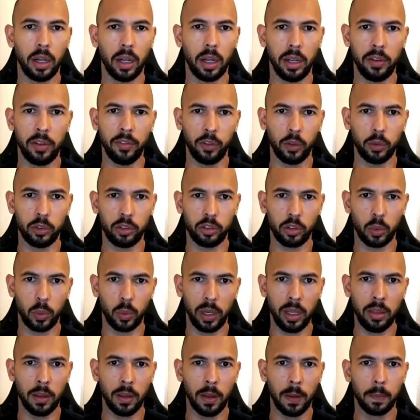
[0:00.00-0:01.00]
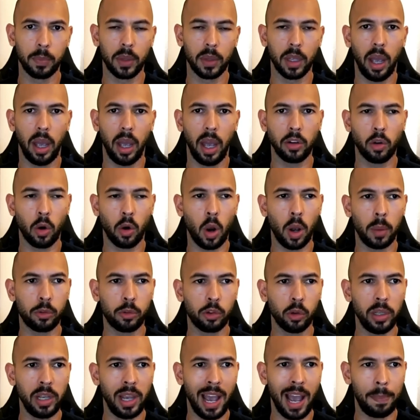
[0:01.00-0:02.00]
uh, influence you with and grow
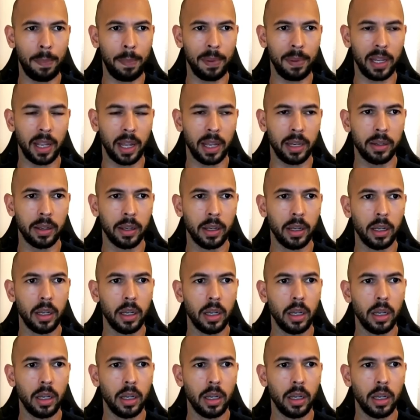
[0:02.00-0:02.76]
up truly happy and